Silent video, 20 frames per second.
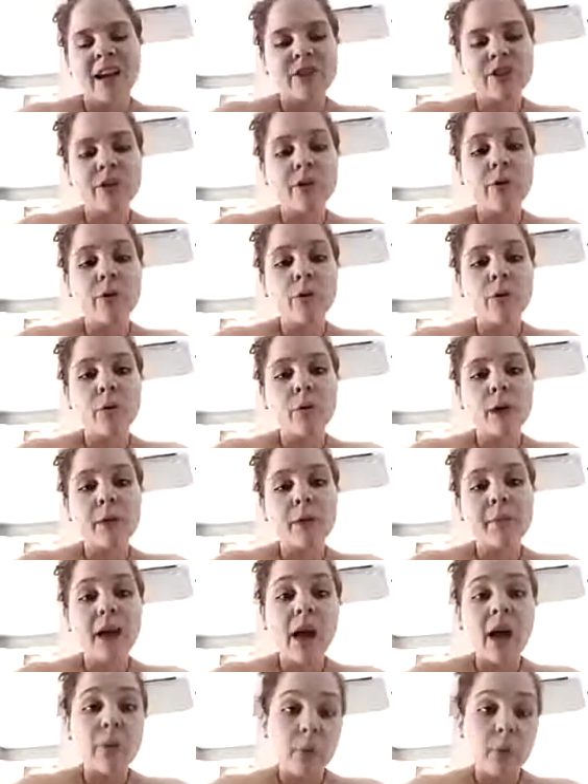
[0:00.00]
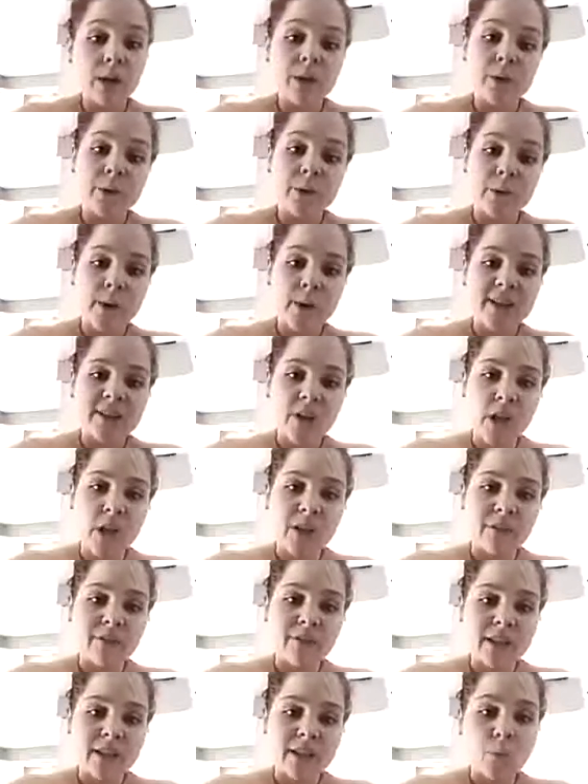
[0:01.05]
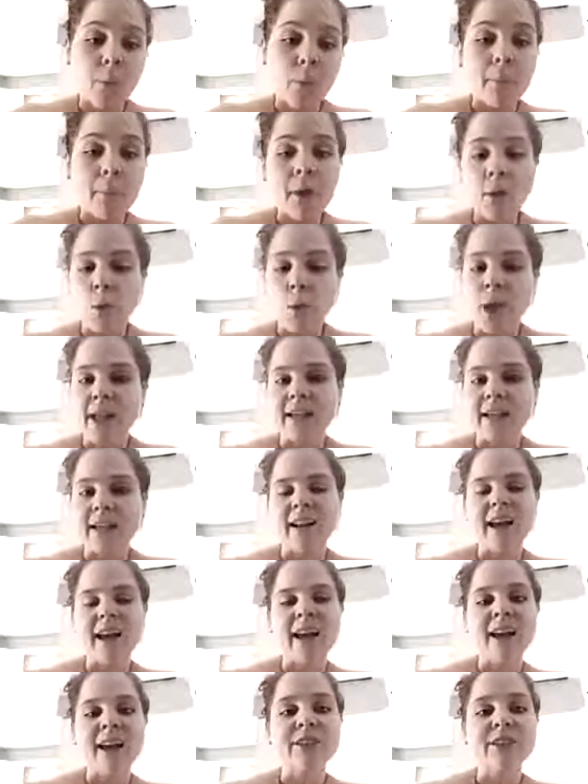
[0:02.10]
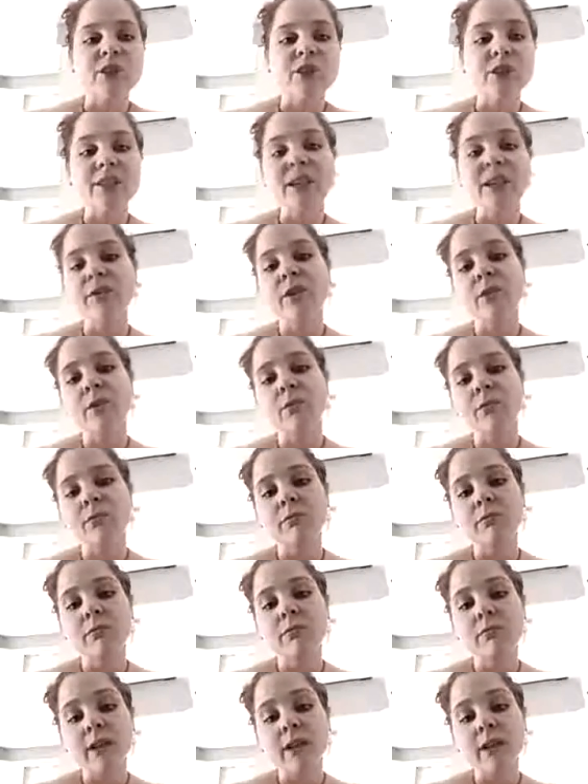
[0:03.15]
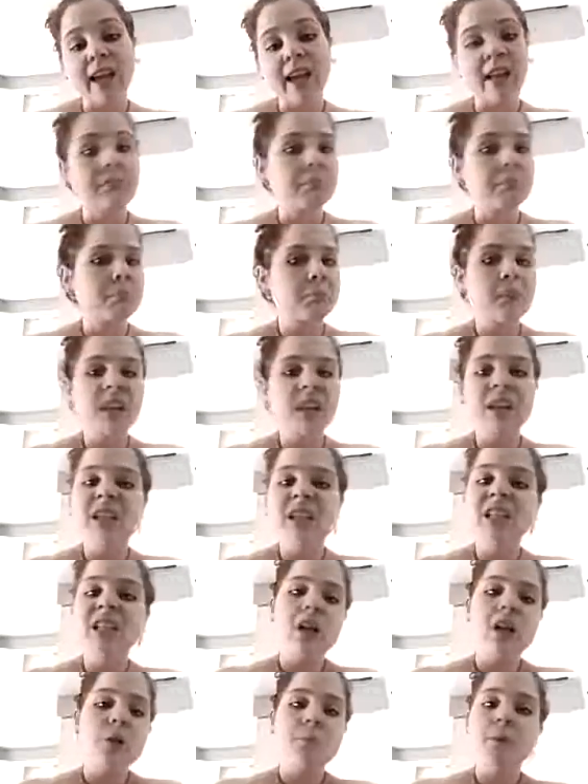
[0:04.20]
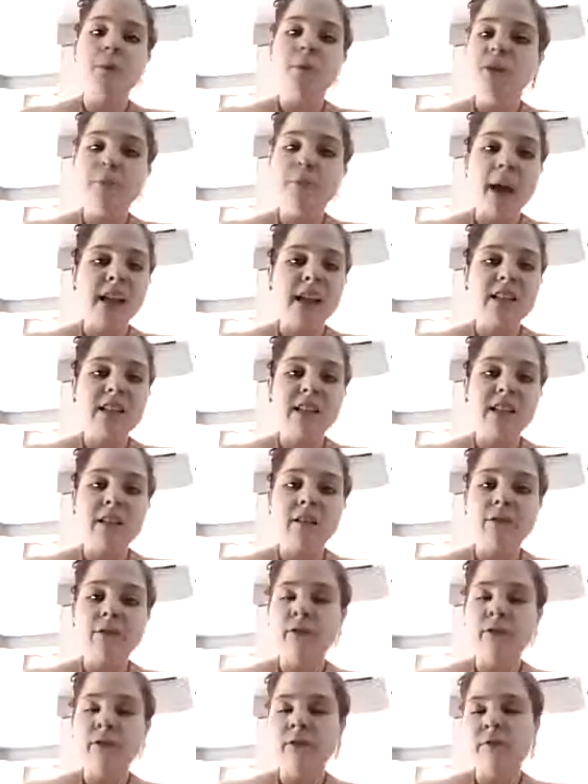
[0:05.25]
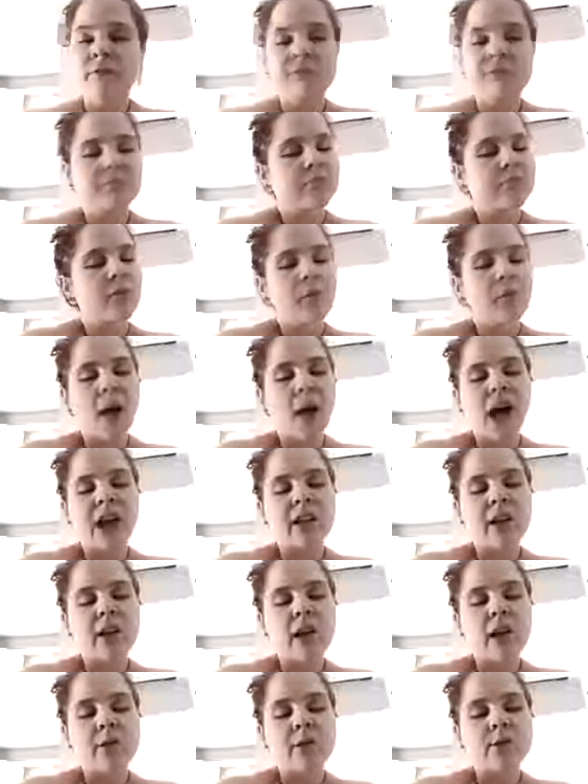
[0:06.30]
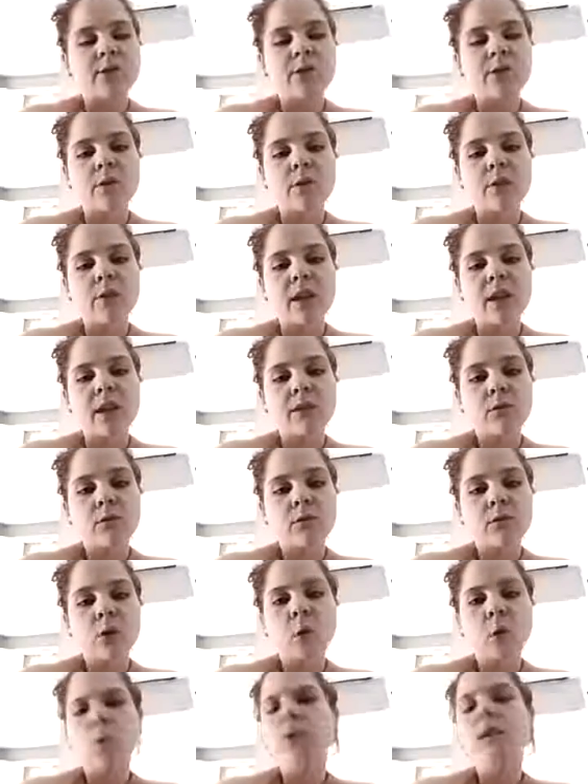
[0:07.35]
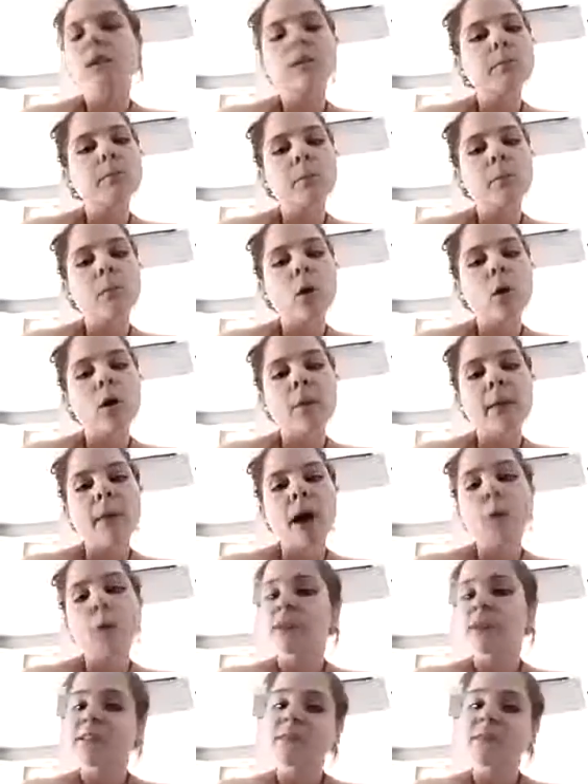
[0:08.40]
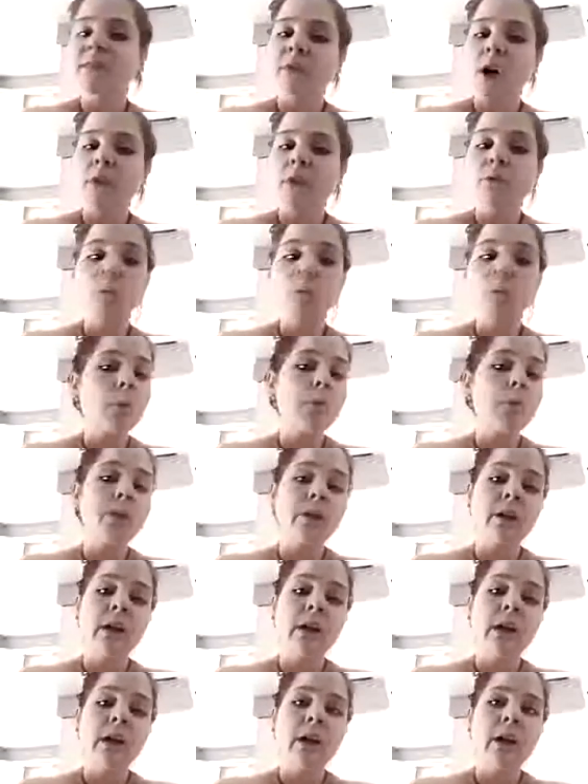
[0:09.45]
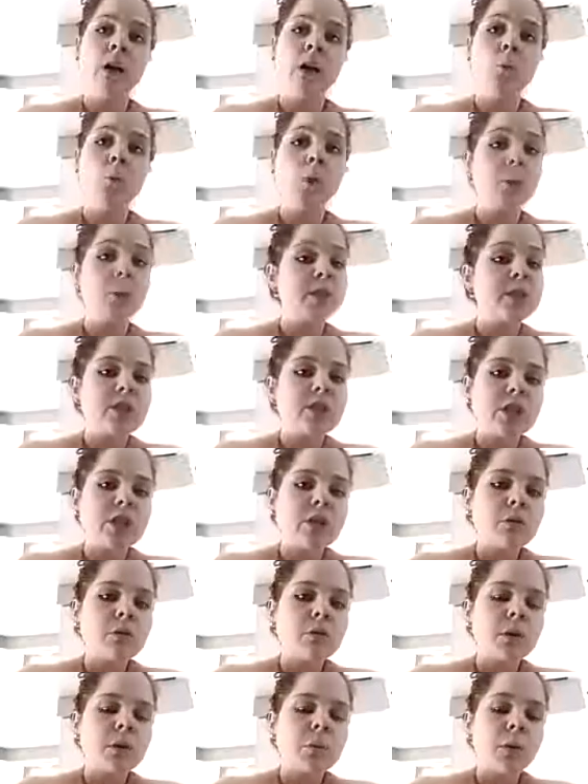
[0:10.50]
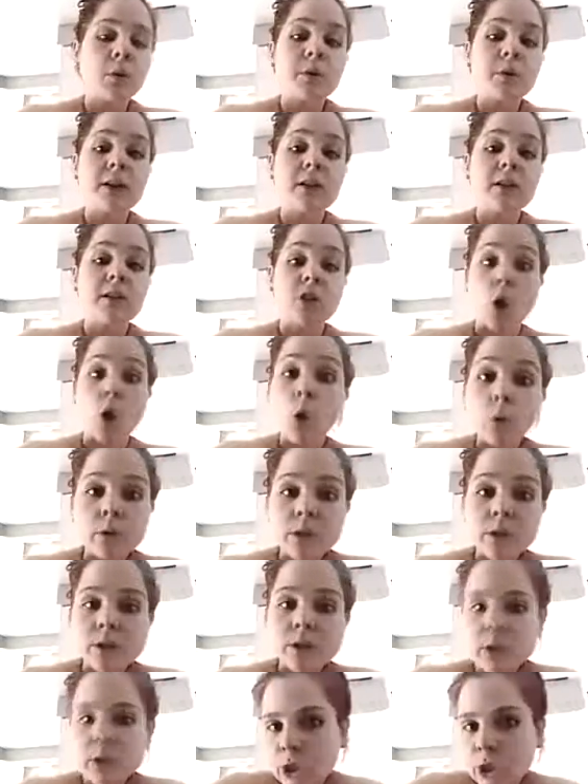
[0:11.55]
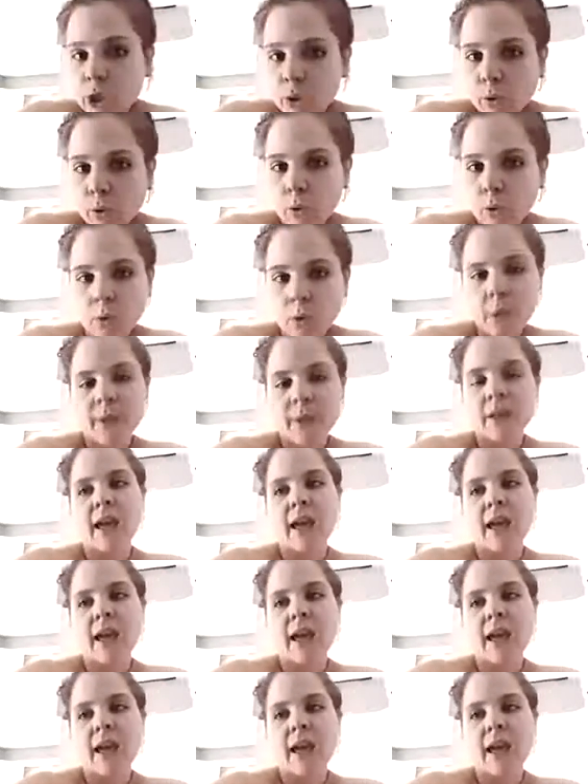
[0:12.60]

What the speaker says: So, I want to address all of these one by one and just give you, again, the insider perspective from high to low, so that you know a little bit more about what's involved in what we do and what we don't do.